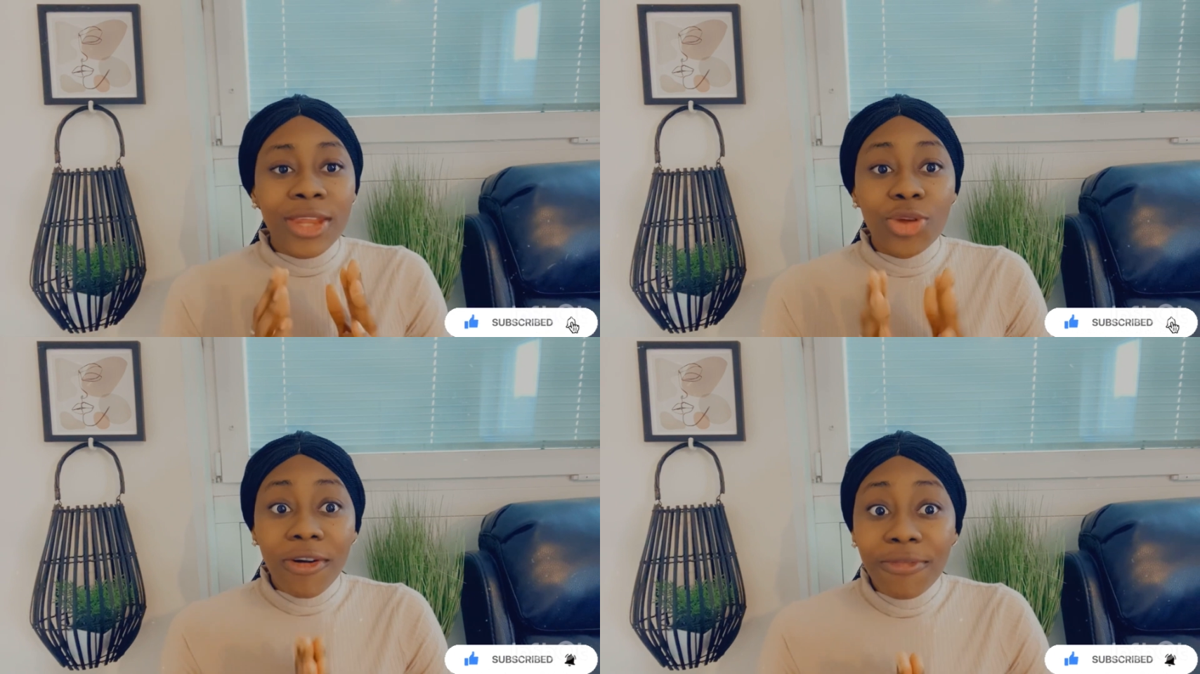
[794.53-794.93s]

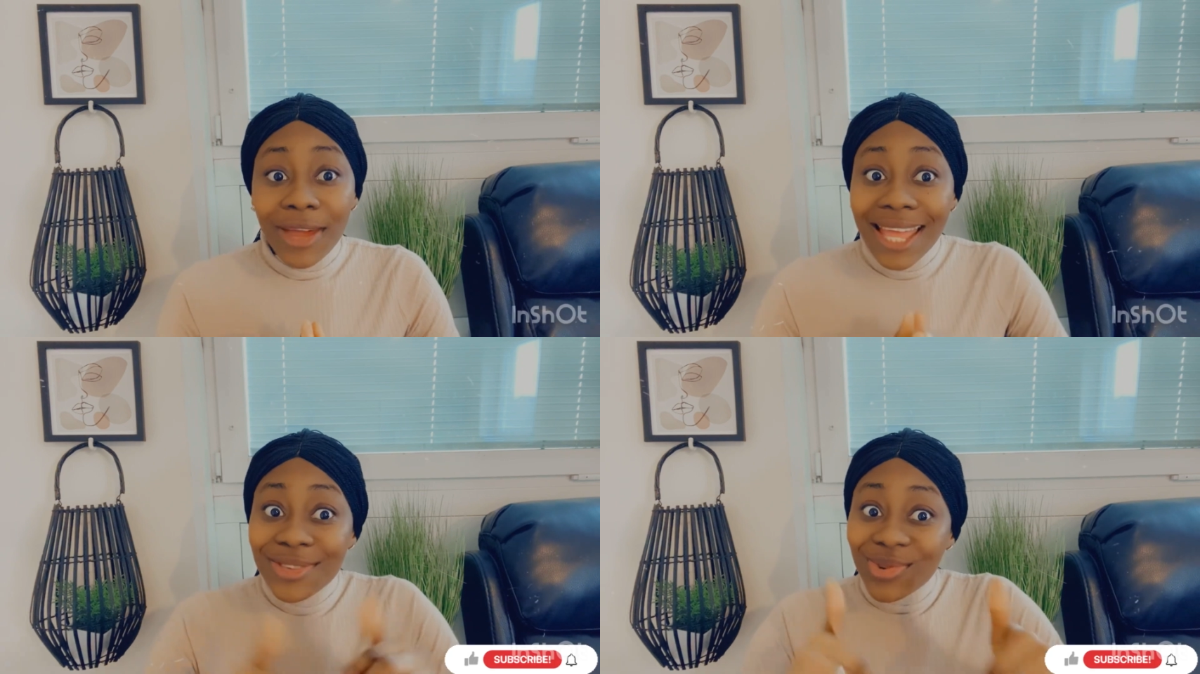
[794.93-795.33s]
Don't
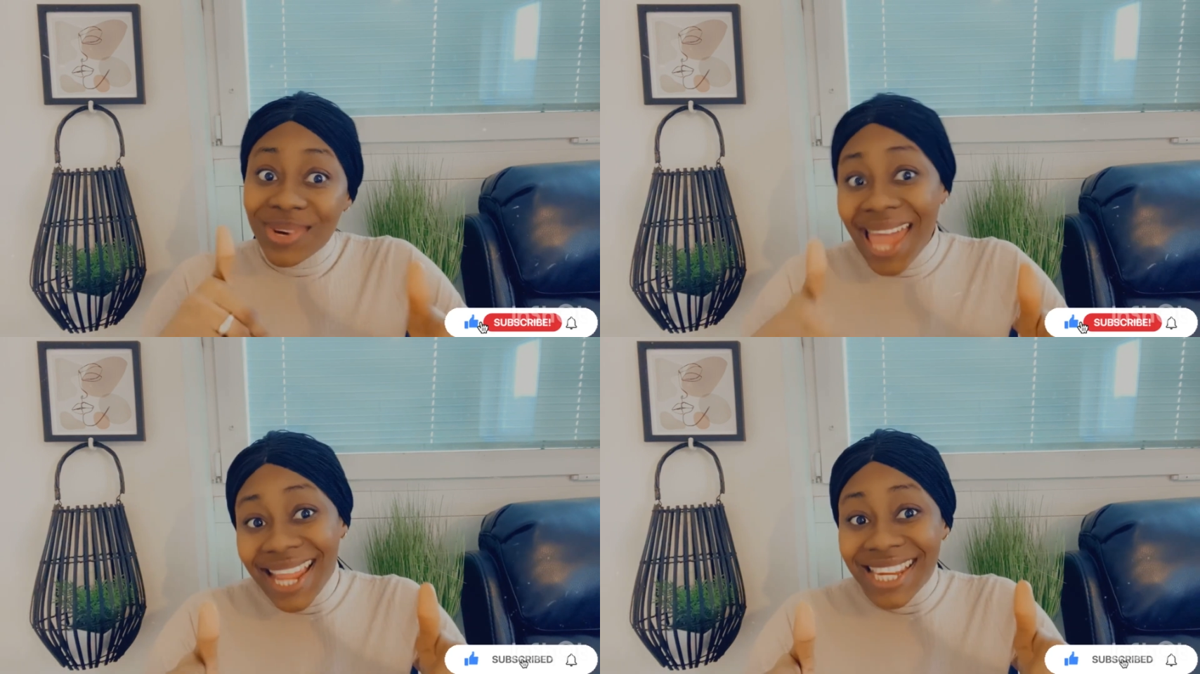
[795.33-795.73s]
forget to
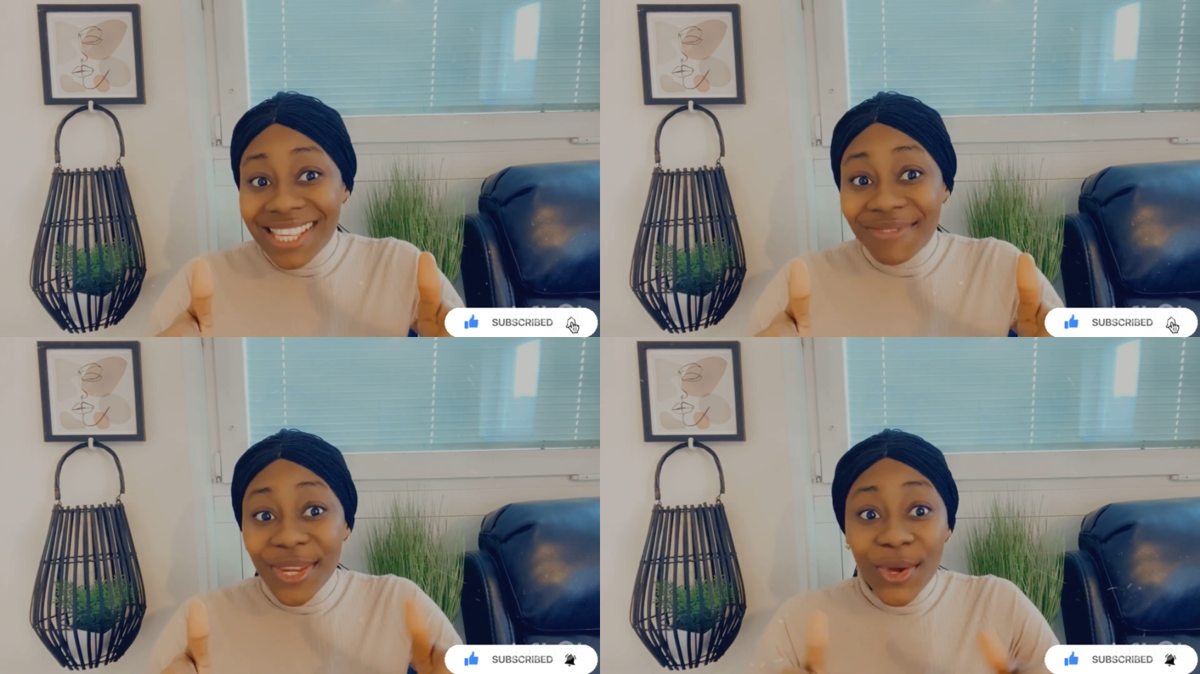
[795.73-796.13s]
like
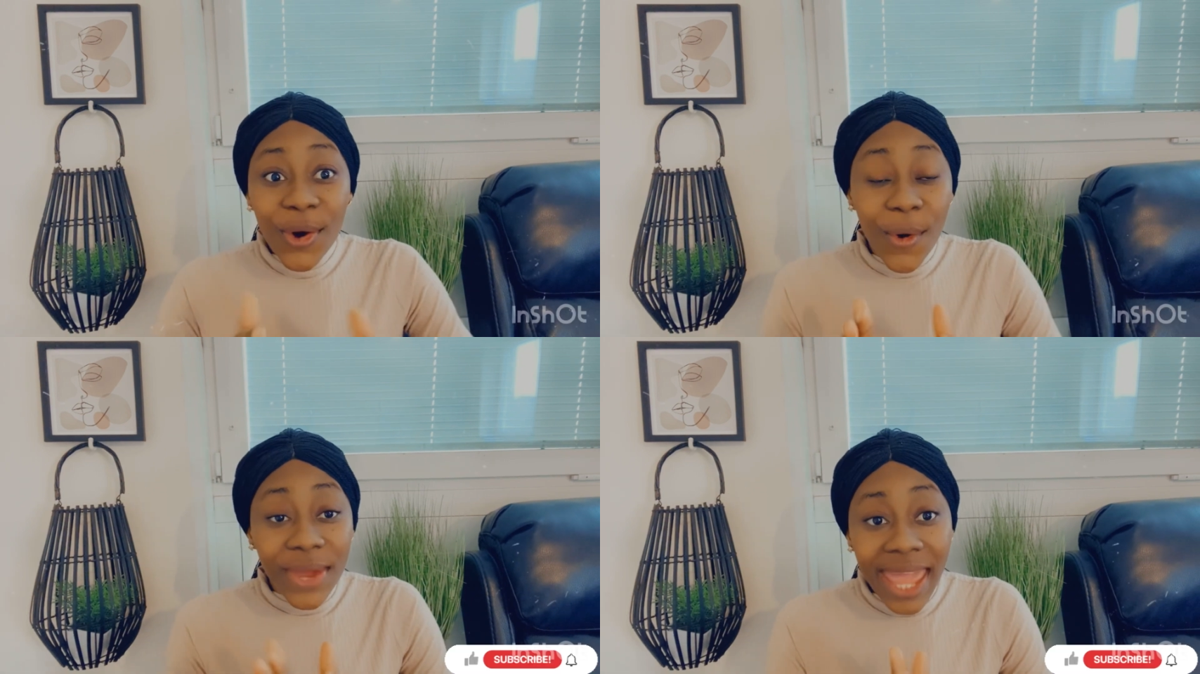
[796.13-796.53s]
this video,
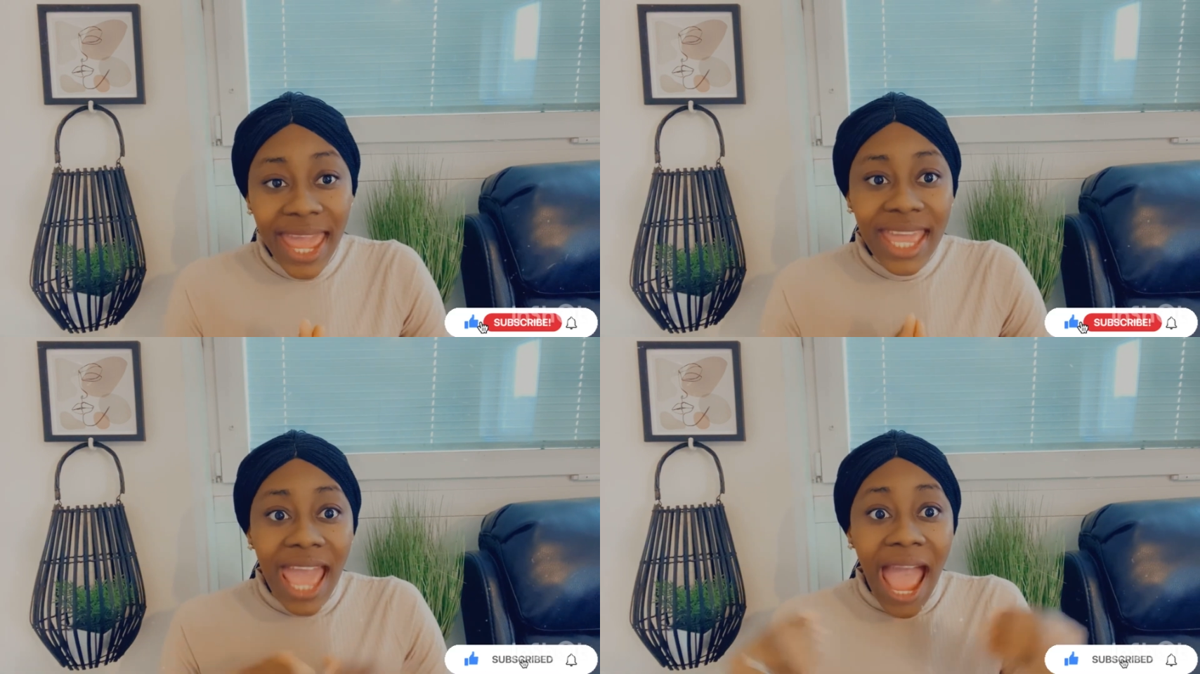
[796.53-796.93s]

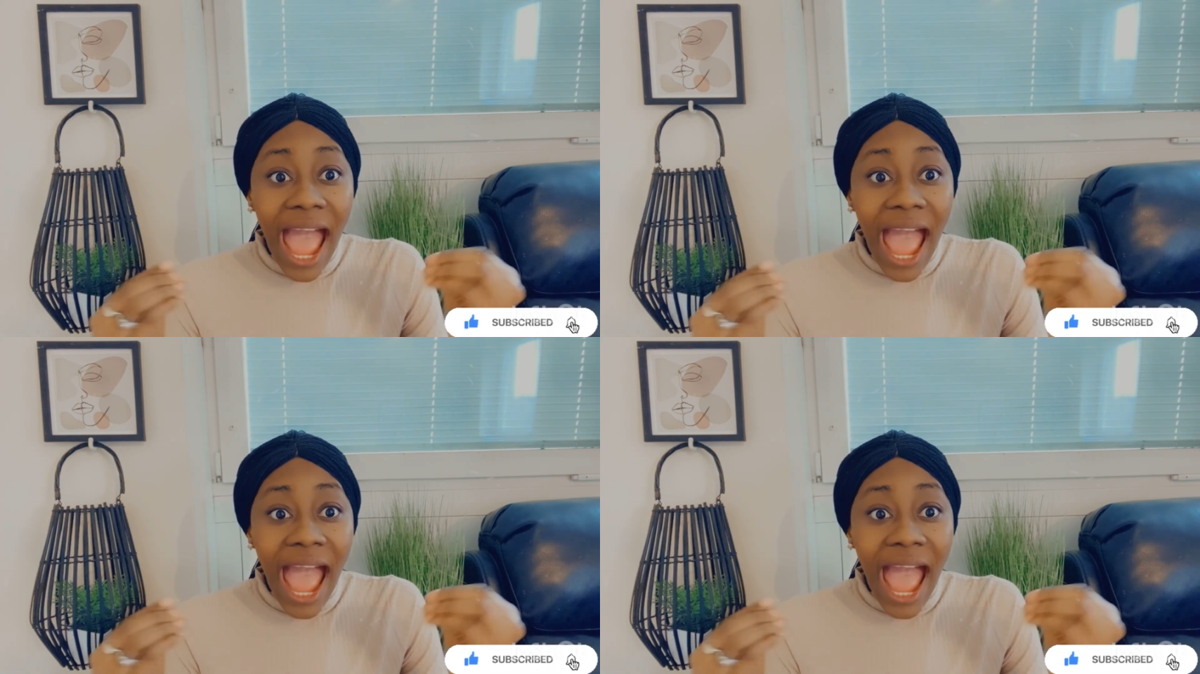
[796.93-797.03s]
okay?